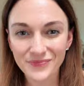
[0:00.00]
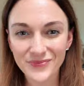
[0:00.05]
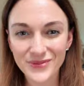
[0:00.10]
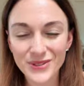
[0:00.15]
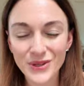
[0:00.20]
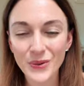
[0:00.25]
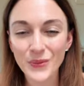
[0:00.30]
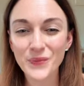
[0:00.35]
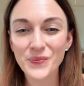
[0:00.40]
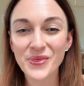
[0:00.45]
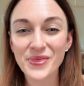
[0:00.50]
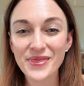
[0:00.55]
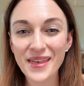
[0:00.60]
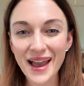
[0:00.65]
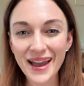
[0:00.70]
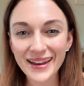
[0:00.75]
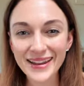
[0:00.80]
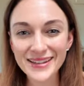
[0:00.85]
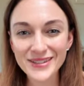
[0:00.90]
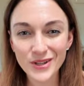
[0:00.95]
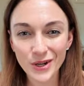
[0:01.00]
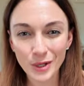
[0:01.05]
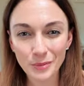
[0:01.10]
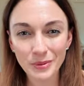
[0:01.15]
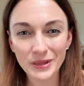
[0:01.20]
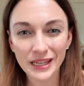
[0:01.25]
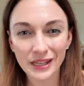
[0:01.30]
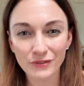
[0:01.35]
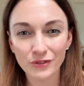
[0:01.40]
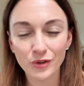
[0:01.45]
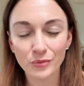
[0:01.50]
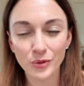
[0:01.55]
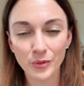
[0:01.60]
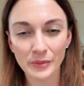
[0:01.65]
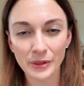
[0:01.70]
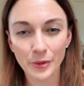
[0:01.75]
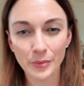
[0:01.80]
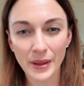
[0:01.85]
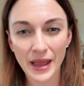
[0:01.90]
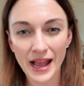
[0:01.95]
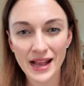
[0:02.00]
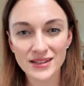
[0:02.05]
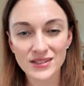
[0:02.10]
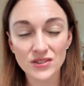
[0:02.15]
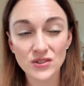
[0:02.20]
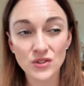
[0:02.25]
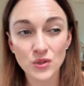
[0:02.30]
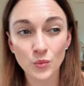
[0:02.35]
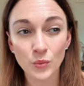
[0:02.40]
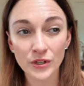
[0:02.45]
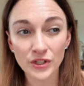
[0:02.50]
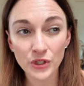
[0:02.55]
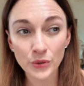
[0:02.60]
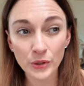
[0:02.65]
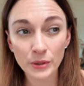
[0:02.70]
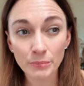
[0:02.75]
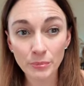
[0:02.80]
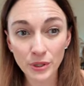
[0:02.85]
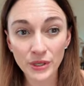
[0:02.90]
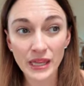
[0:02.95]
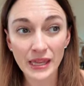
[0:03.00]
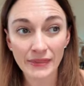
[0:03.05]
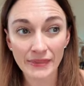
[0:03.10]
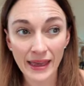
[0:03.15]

So that is our plan for Premier Pass. So when you are booking